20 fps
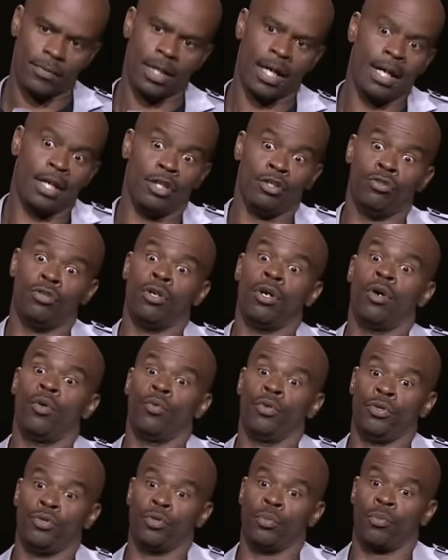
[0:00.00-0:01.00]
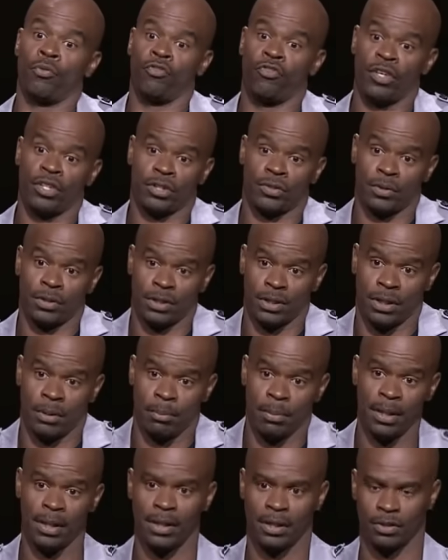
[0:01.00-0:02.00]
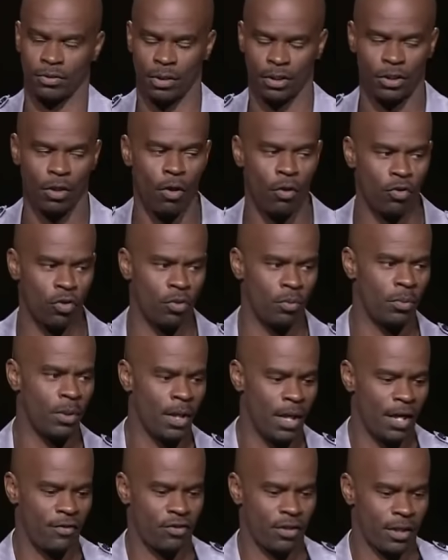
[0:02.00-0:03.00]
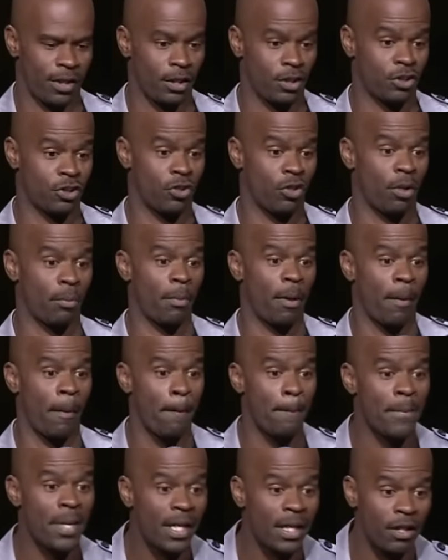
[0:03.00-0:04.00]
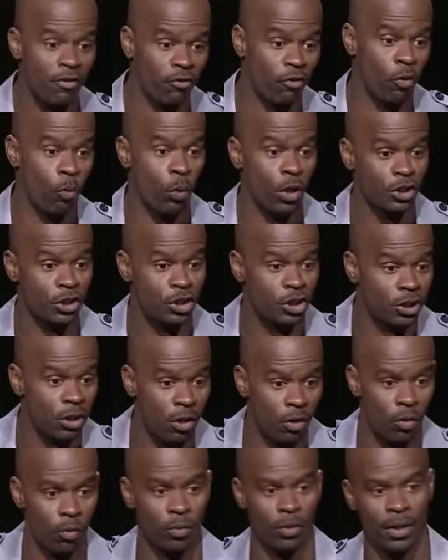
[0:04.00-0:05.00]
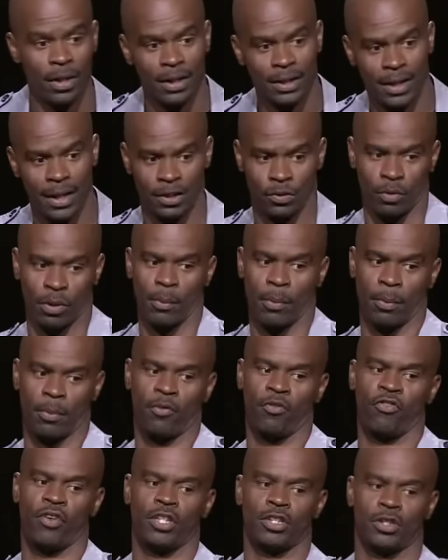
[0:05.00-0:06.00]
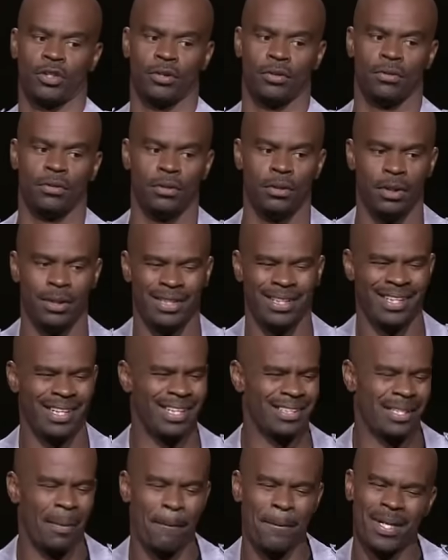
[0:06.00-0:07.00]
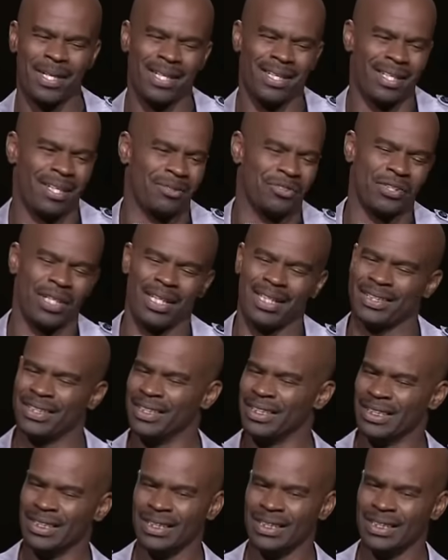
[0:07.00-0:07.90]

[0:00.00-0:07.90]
How do you know when you're a professional as a comedian? So I told him, after I get a certain amount of money for one show, that's when I'm a professional. Then I got the money and I was like,